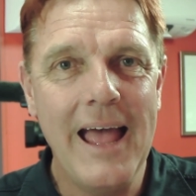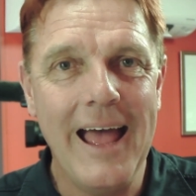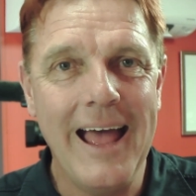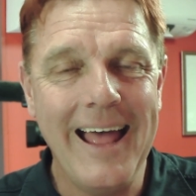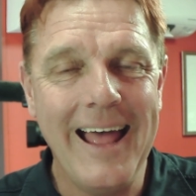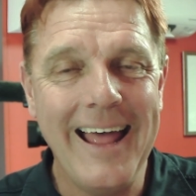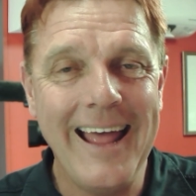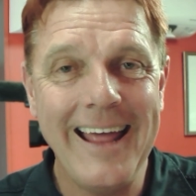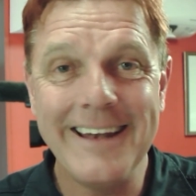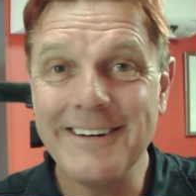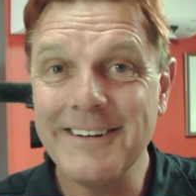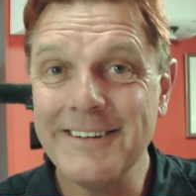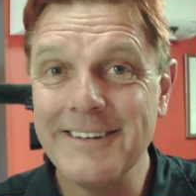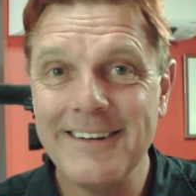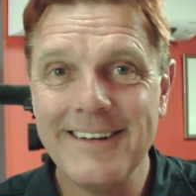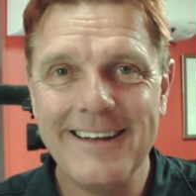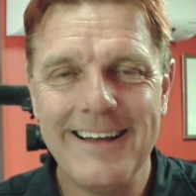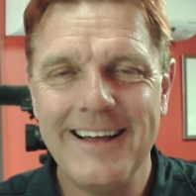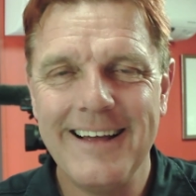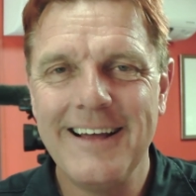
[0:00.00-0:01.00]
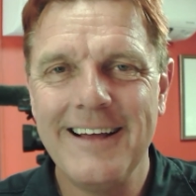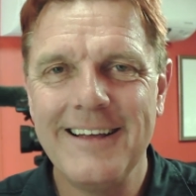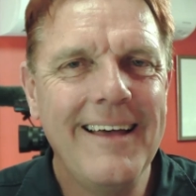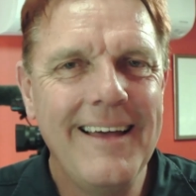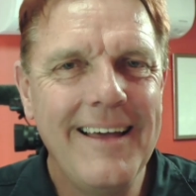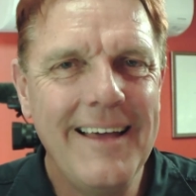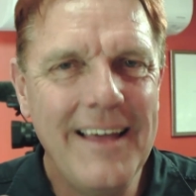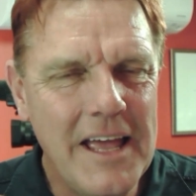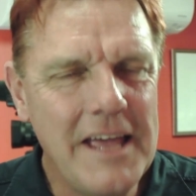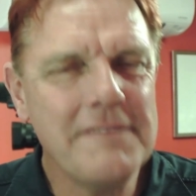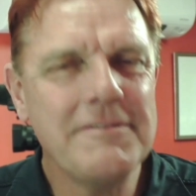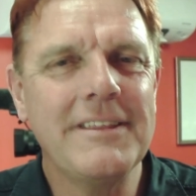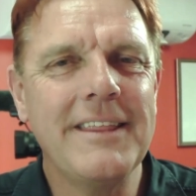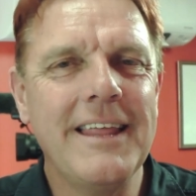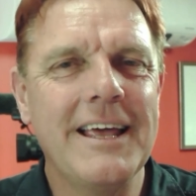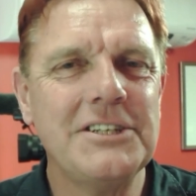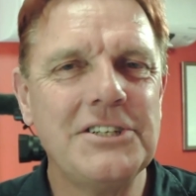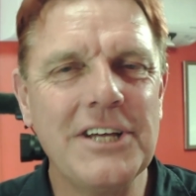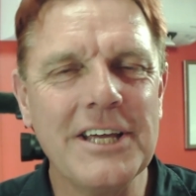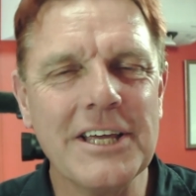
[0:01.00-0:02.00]
And even
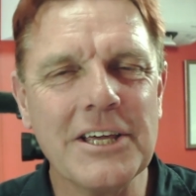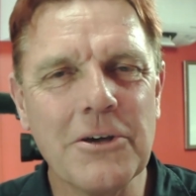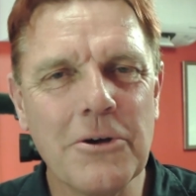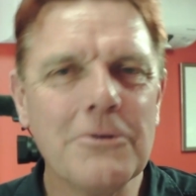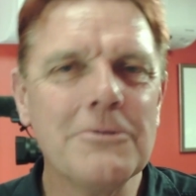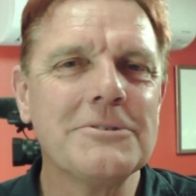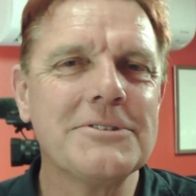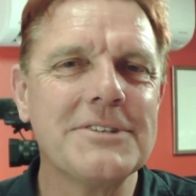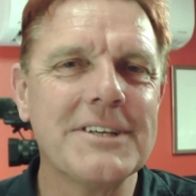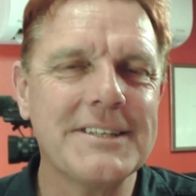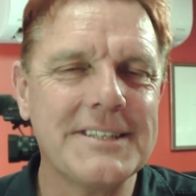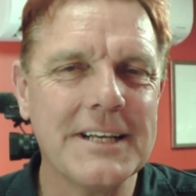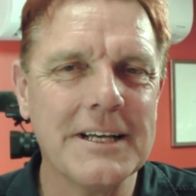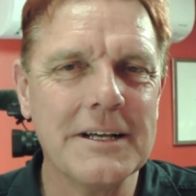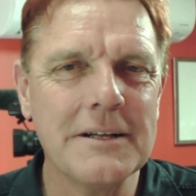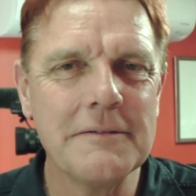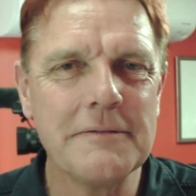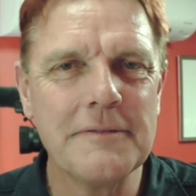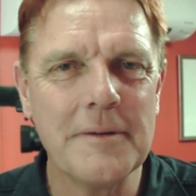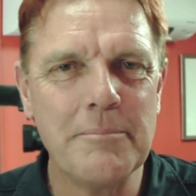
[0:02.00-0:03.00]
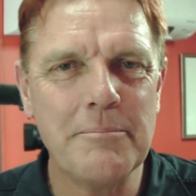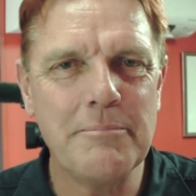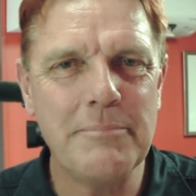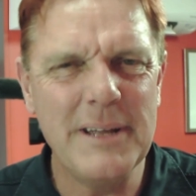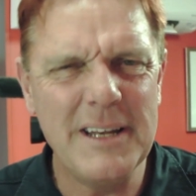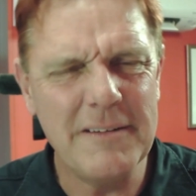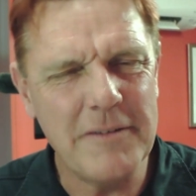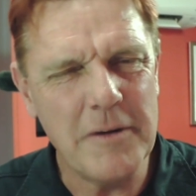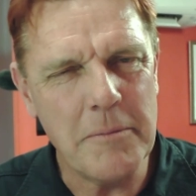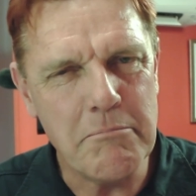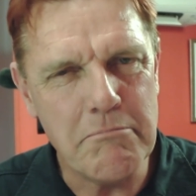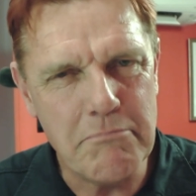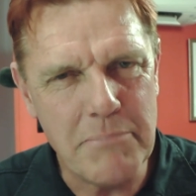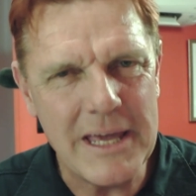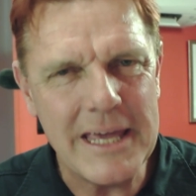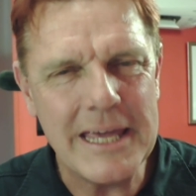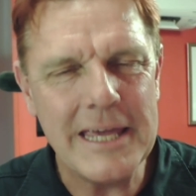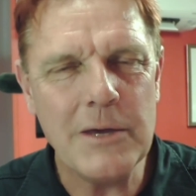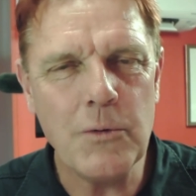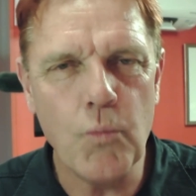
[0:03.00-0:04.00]
though she calls herself a bit of a
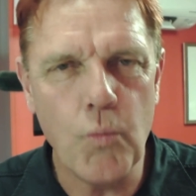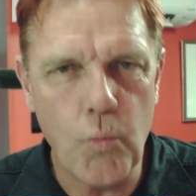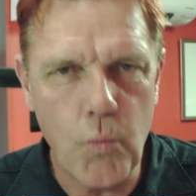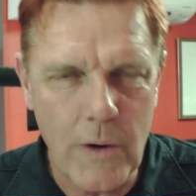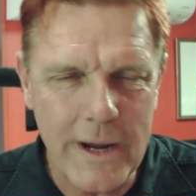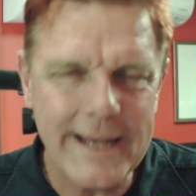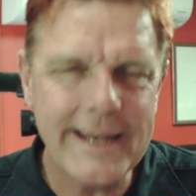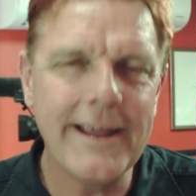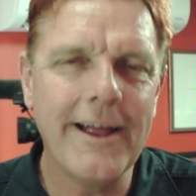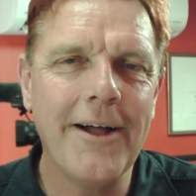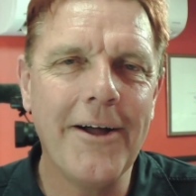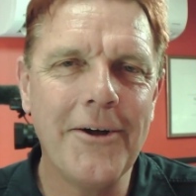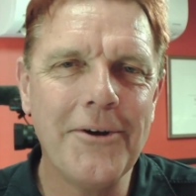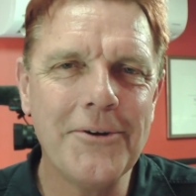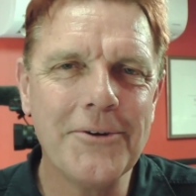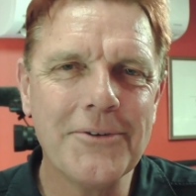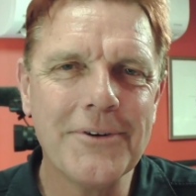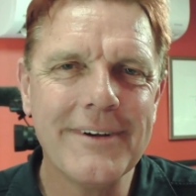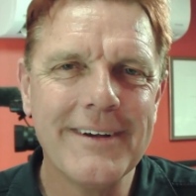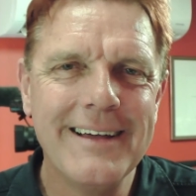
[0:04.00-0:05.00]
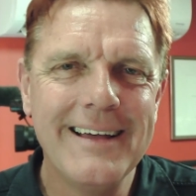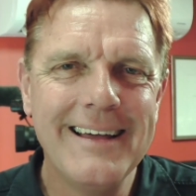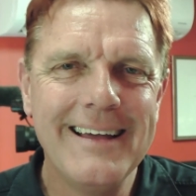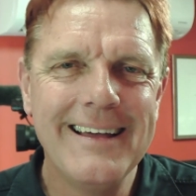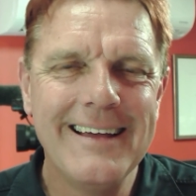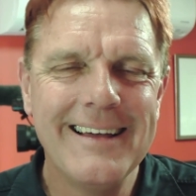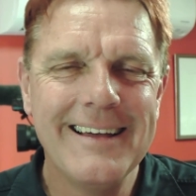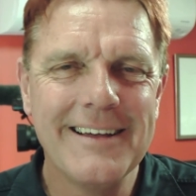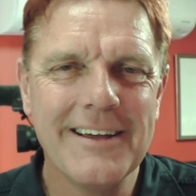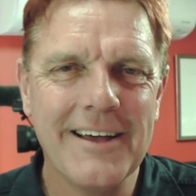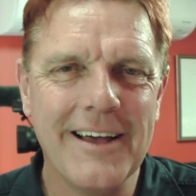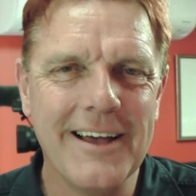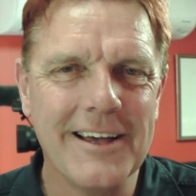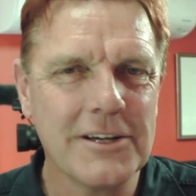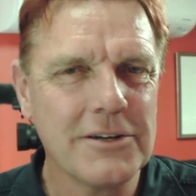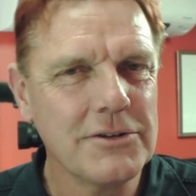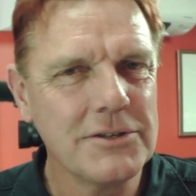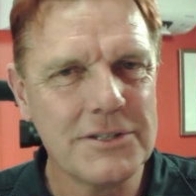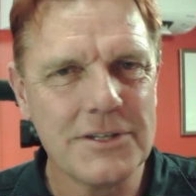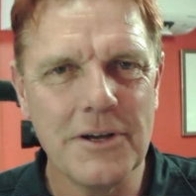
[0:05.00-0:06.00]
bee widow,
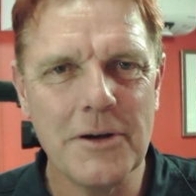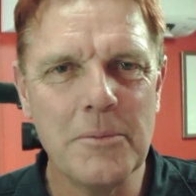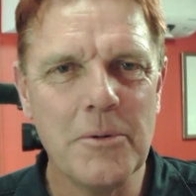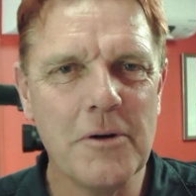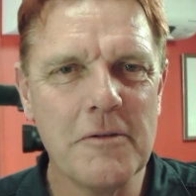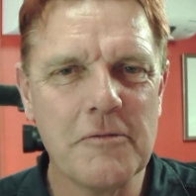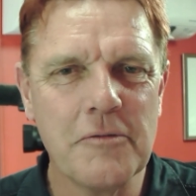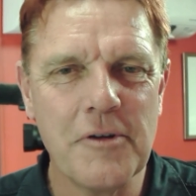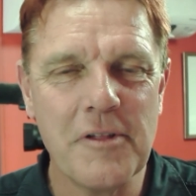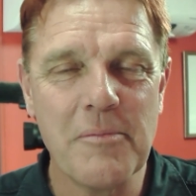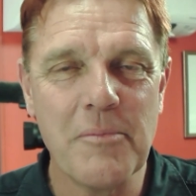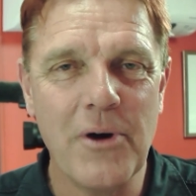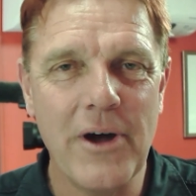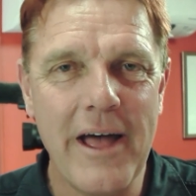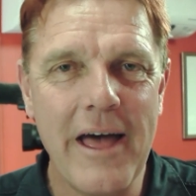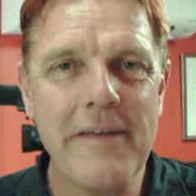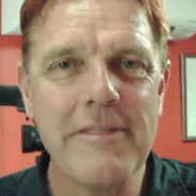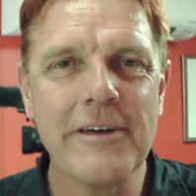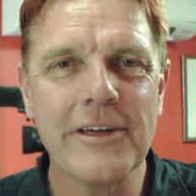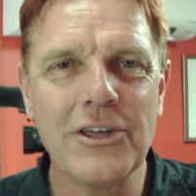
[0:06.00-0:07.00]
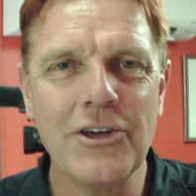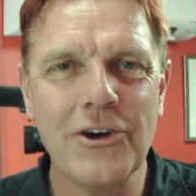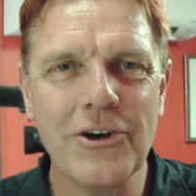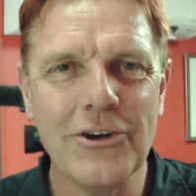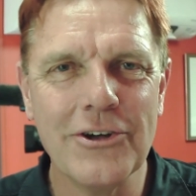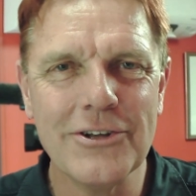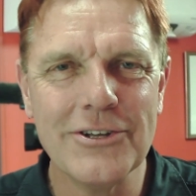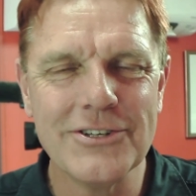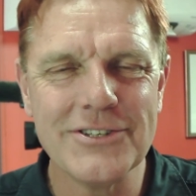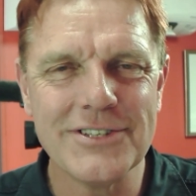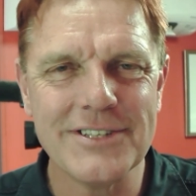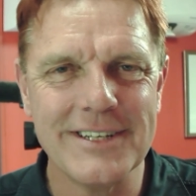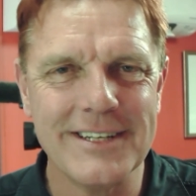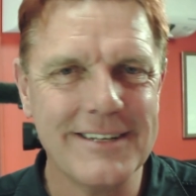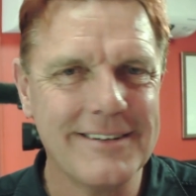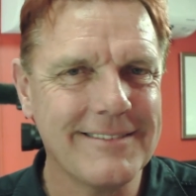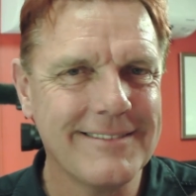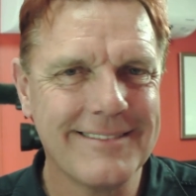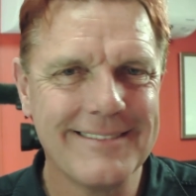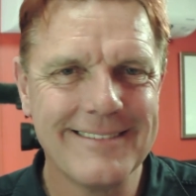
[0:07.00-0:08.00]
because I'm off with my other girls and